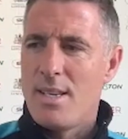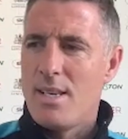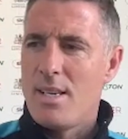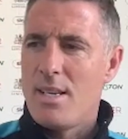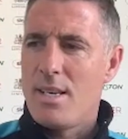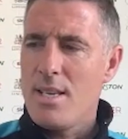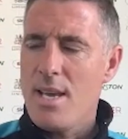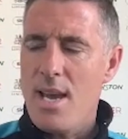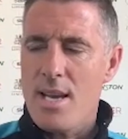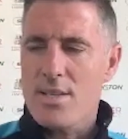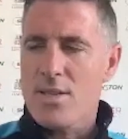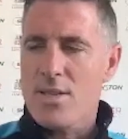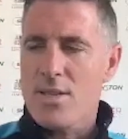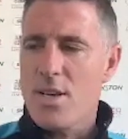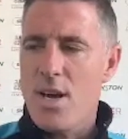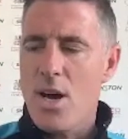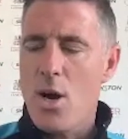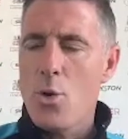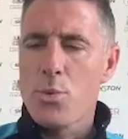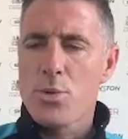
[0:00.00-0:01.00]
Yes, I
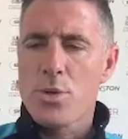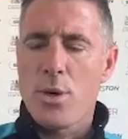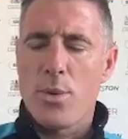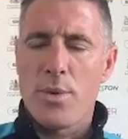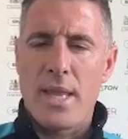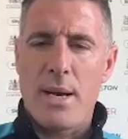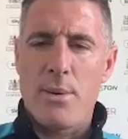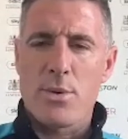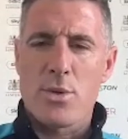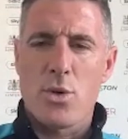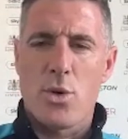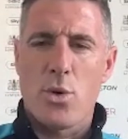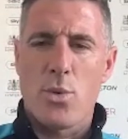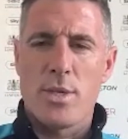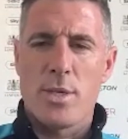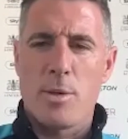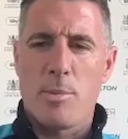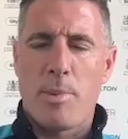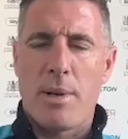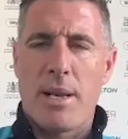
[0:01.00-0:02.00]
hope so. And that was always the
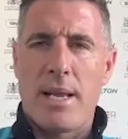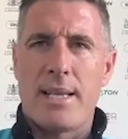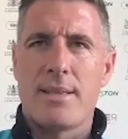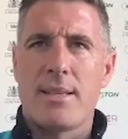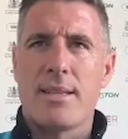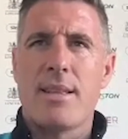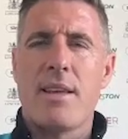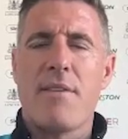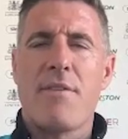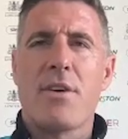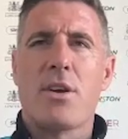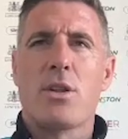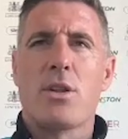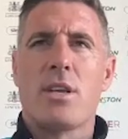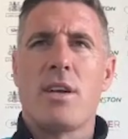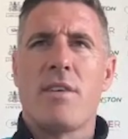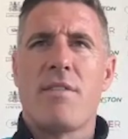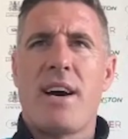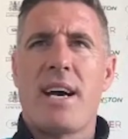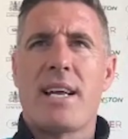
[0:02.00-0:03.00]
plan. The difficulty
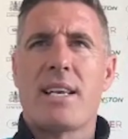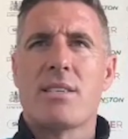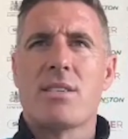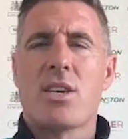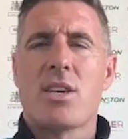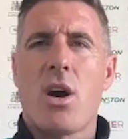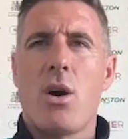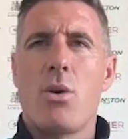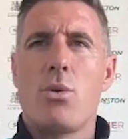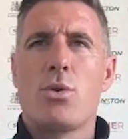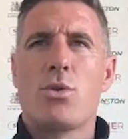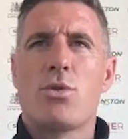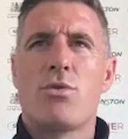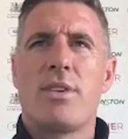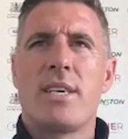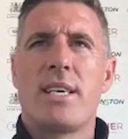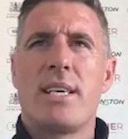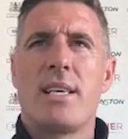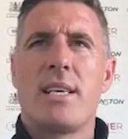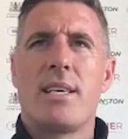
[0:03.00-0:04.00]
I've had as a coach
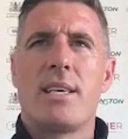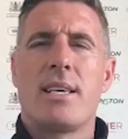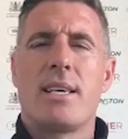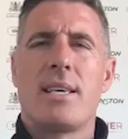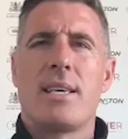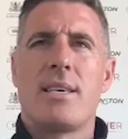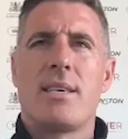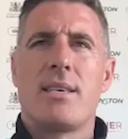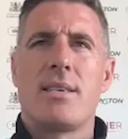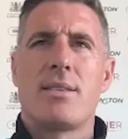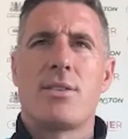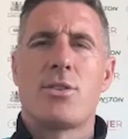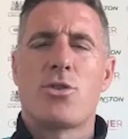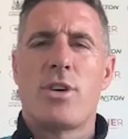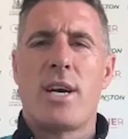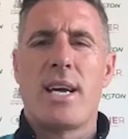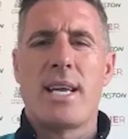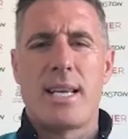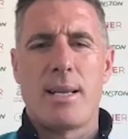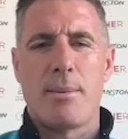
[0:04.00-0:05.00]
really is
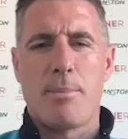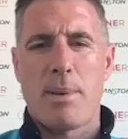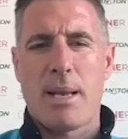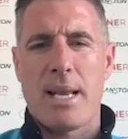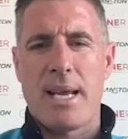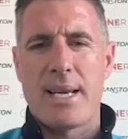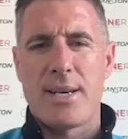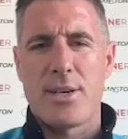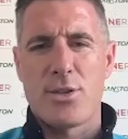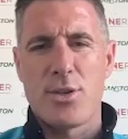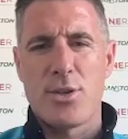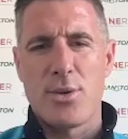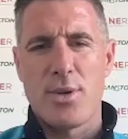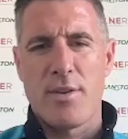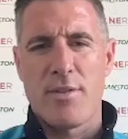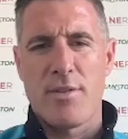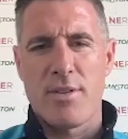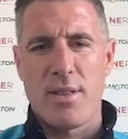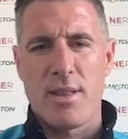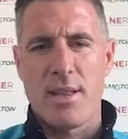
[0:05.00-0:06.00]
training and playing are two
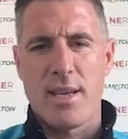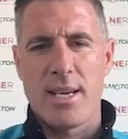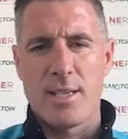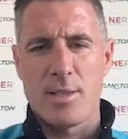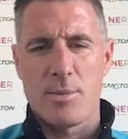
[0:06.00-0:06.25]
different things.